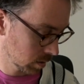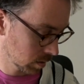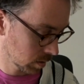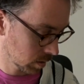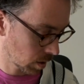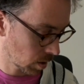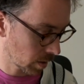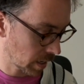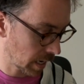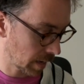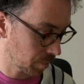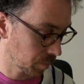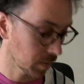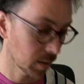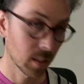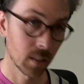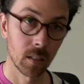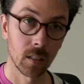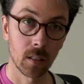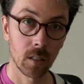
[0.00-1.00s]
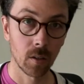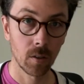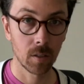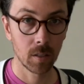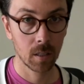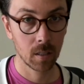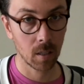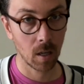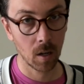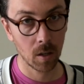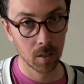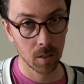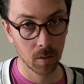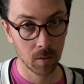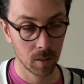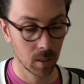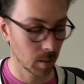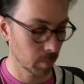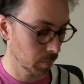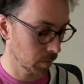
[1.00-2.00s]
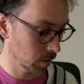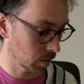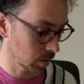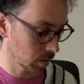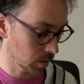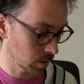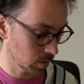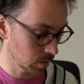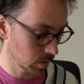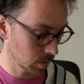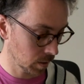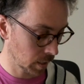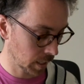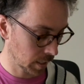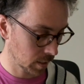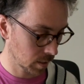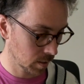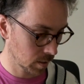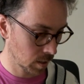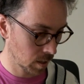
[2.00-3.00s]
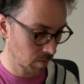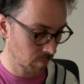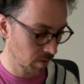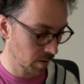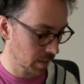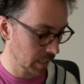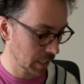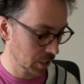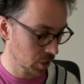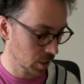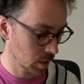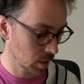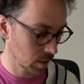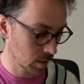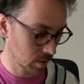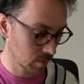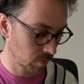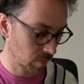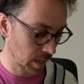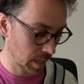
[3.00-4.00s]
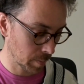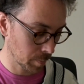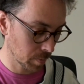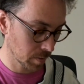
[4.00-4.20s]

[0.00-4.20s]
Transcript: okay, so this is also similar little like variation on this vamp